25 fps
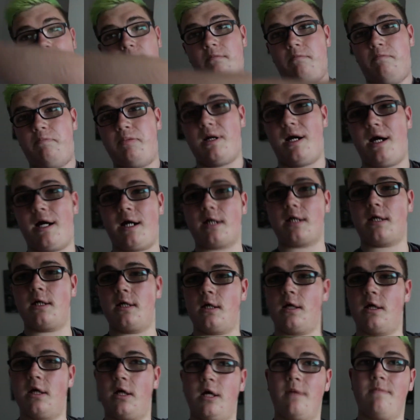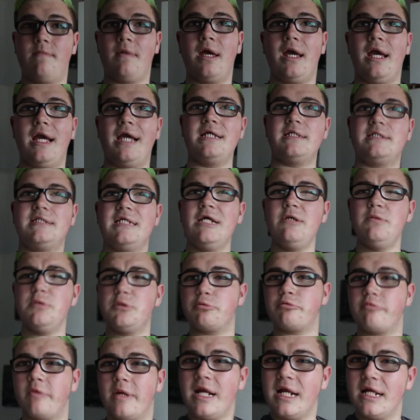I'm back. It
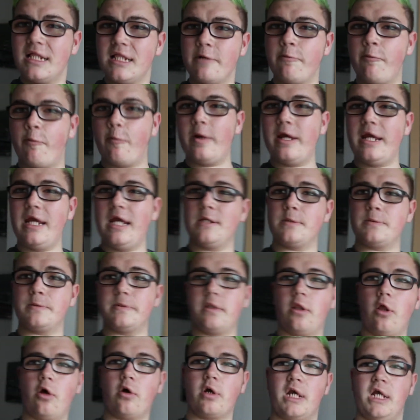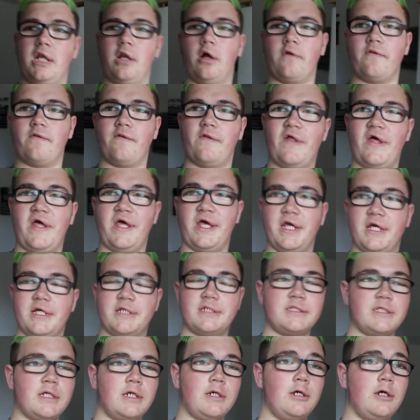seems really weird vlogging on
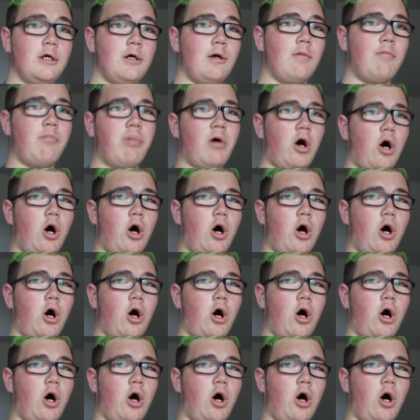this, but